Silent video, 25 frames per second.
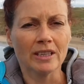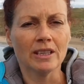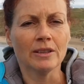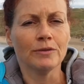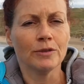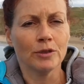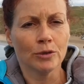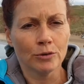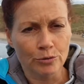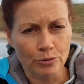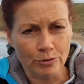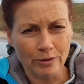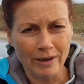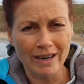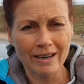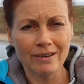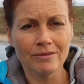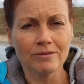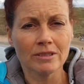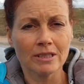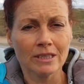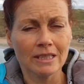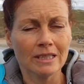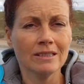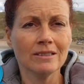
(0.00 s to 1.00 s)
If you
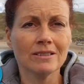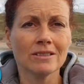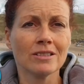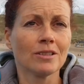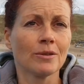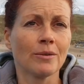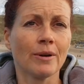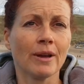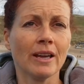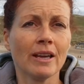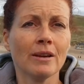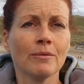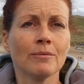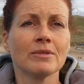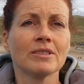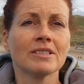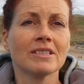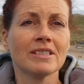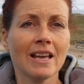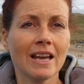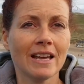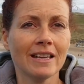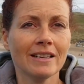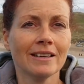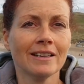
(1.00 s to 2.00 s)
grounded into it, it was
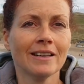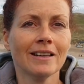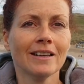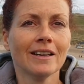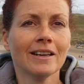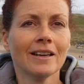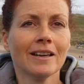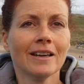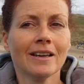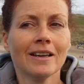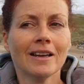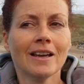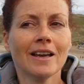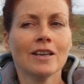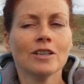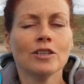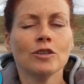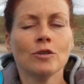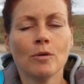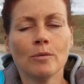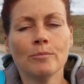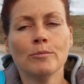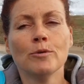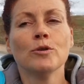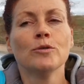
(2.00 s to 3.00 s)
then you
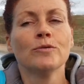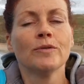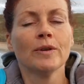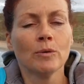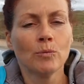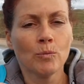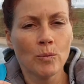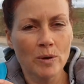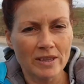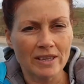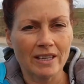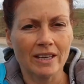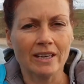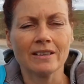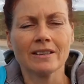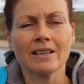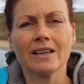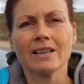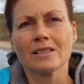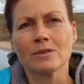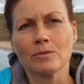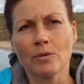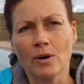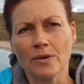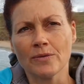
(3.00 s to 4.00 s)
were moving with it.
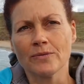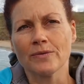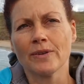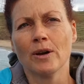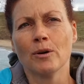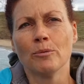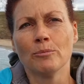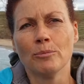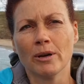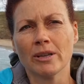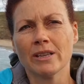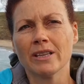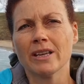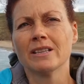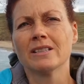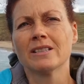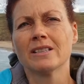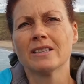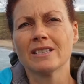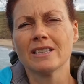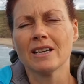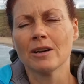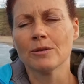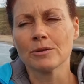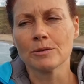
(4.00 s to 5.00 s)
That's what I felt by the end of the
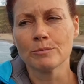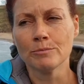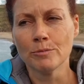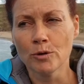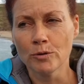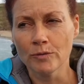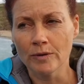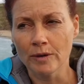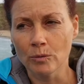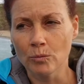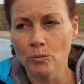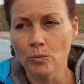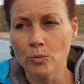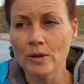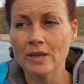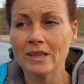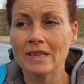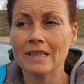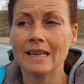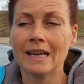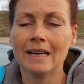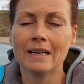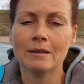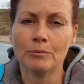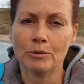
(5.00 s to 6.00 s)
day. I was moving with the
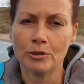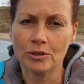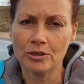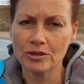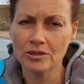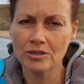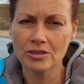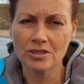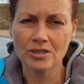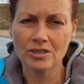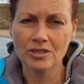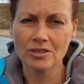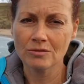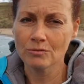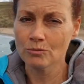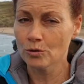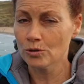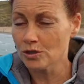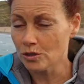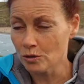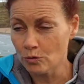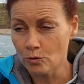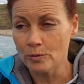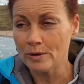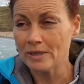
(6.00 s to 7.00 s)
elements. It
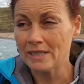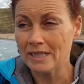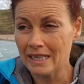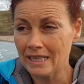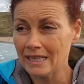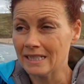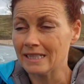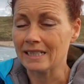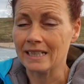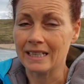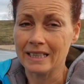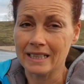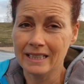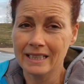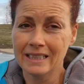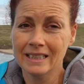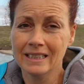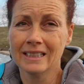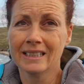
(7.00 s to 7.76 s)
wasn't always easy.